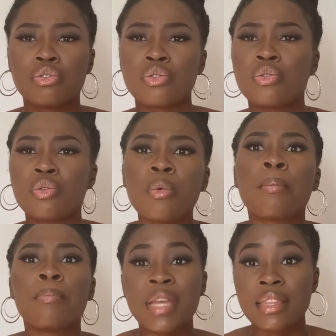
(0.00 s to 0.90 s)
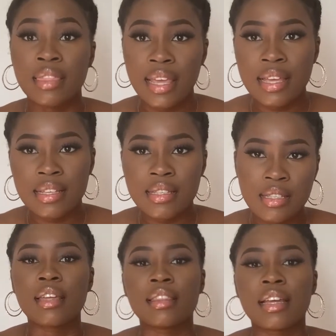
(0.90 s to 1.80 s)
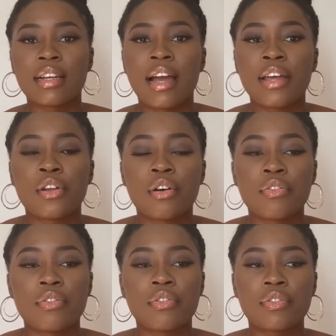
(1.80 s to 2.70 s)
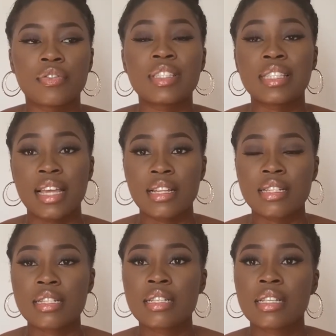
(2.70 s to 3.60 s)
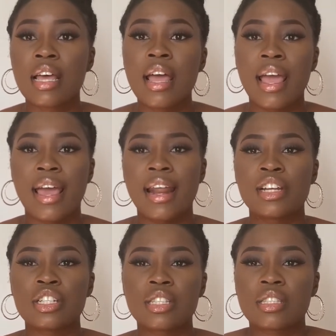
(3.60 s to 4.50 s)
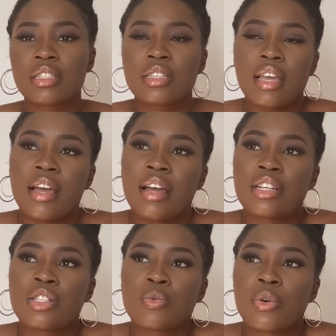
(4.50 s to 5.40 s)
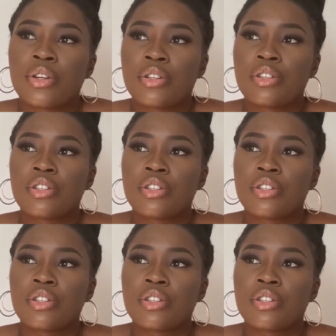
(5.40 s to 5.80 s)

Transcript: do big things in that kind of sense and i just yeah i just want